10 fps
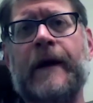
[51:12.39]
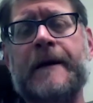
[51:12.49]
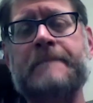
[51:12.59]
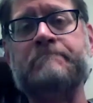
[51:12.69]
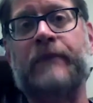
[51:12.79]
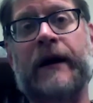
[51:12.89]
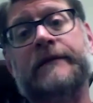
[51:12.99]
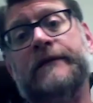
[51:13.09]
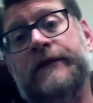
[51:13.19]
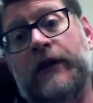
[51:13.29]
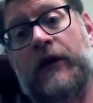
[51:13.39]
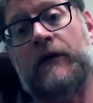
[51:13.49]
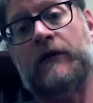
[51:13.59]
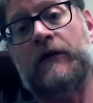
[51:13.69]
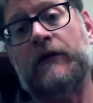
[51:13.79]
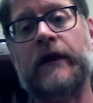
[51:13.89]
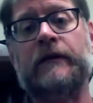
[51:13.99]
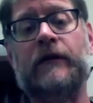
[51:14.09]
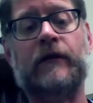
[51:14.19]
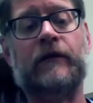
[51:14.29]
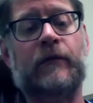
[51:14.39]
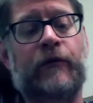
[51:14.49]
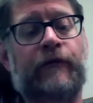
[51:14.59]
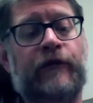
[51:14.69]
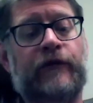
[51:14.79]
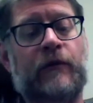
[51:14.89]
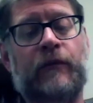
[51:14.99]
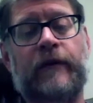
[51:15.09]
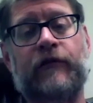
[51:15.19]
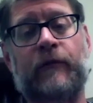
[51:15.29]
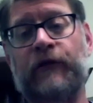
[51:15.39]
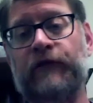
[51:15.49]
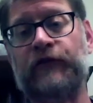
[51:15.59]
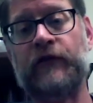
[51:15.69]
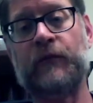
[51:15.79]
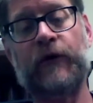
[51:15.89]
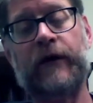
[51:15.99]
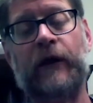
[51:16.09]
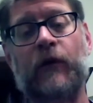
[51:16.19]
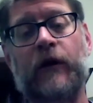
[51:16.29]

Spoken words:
But the proof is if the proof's in the pudding,